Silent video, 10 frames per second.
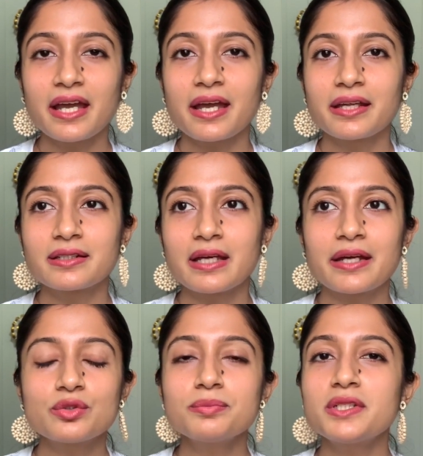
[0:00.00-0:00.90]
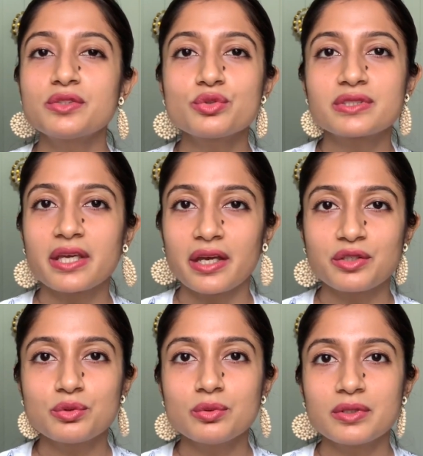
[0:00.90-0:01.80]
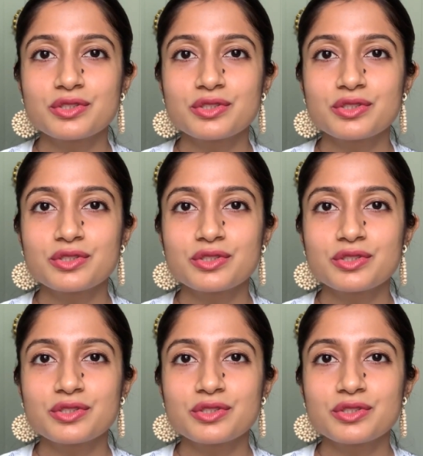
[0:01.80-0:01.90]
and I don't mean to scare you,